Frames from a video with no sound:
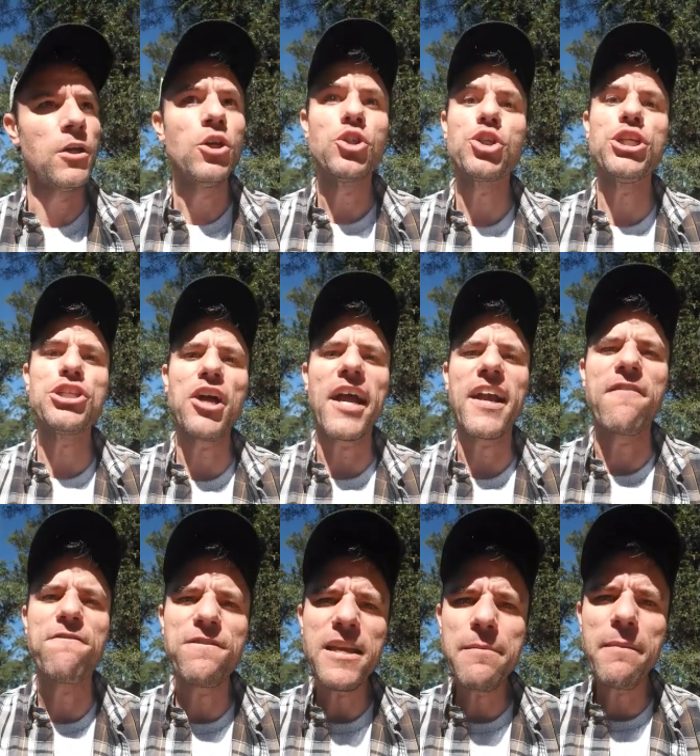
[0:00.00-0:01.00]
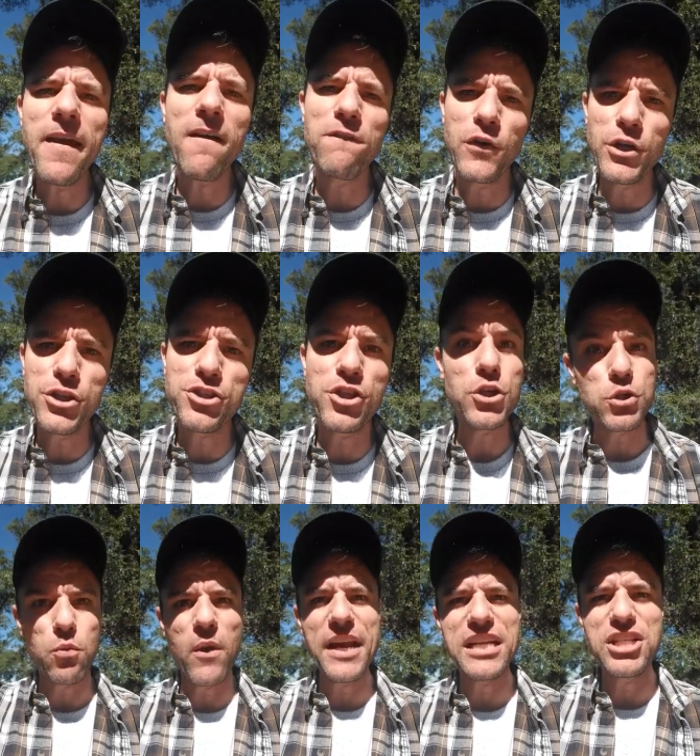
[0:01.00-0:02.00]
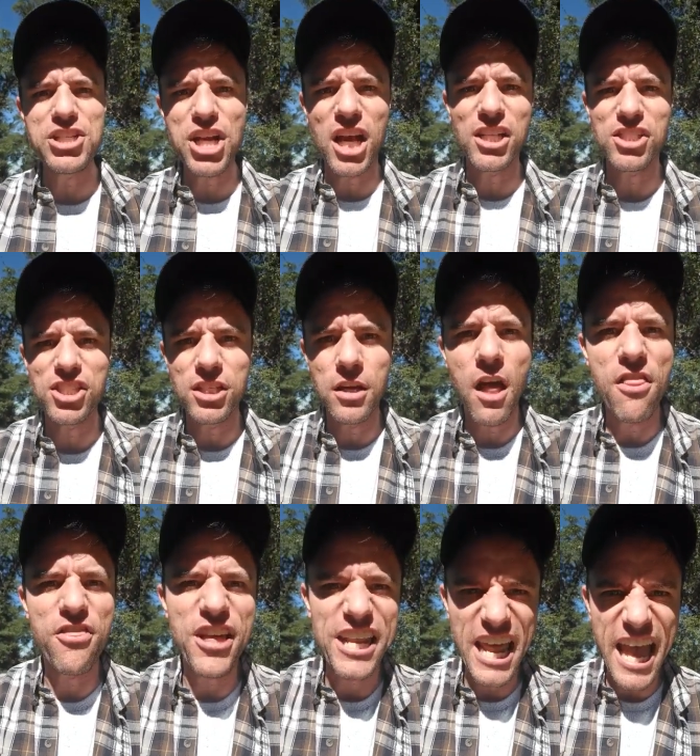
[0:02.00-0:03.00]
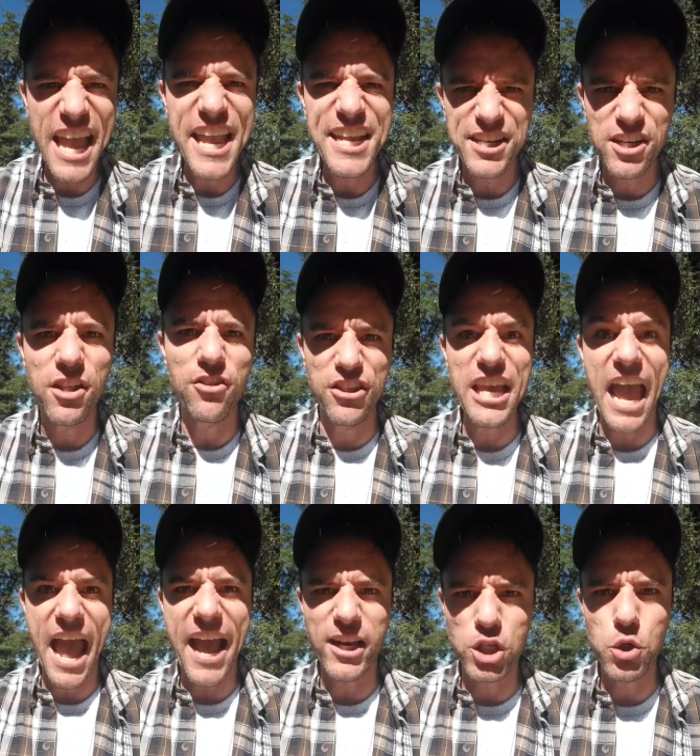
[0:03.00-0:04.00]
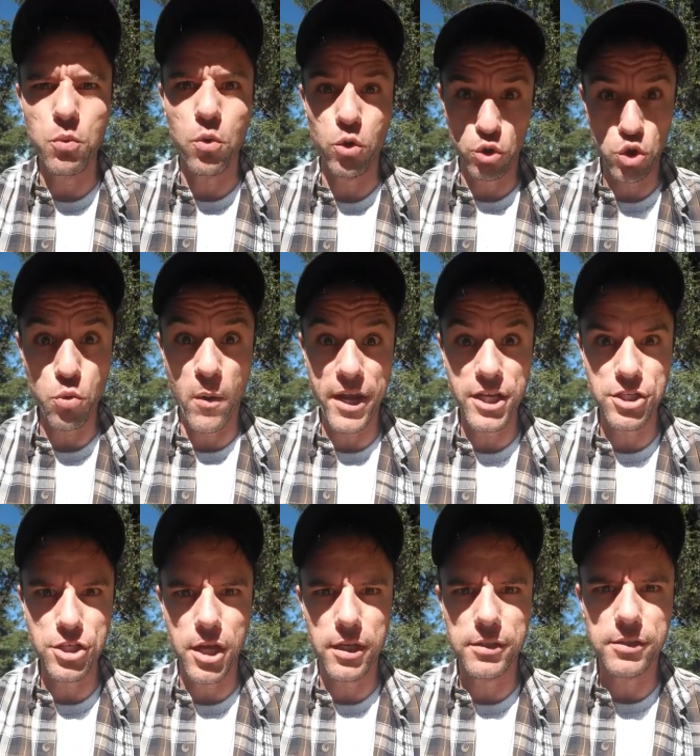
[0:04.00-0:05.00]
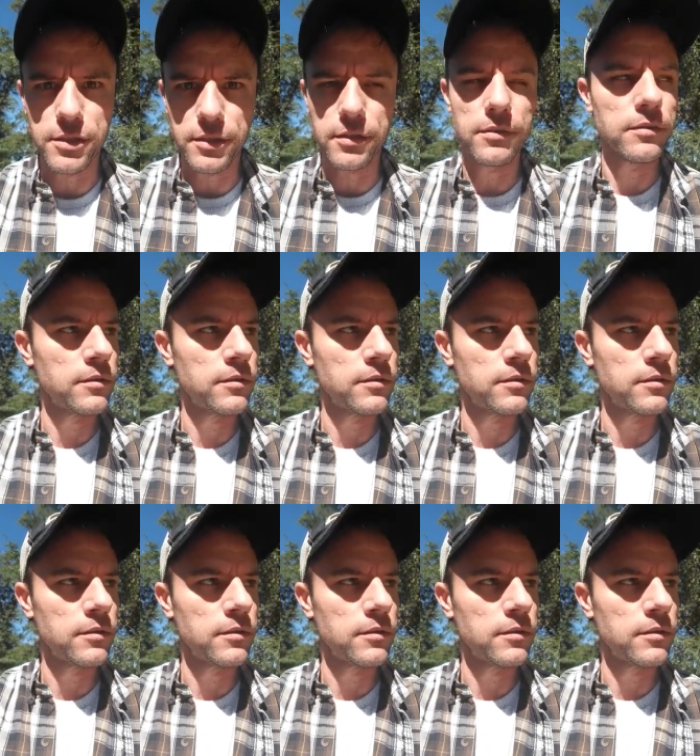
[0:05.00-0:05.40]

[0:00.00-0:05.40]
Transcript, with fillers: She's like a female version of Dwayne Johnson that ate the actual Dwayne Johnson.